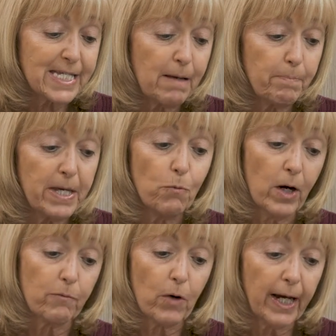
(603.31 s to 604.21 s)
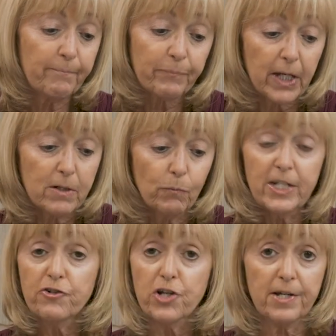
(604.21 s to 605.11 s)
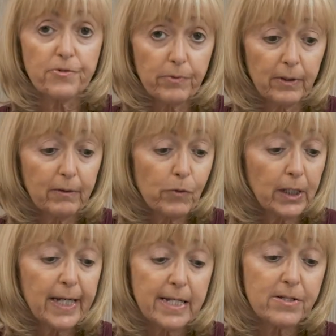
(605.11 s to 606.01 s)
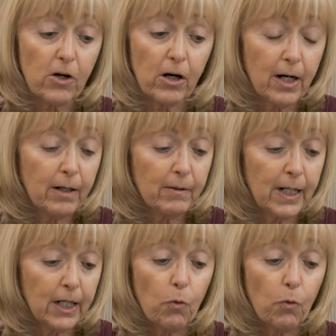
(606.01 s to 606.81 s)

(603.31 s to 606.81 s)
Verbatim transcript: SAP one, right? We just released our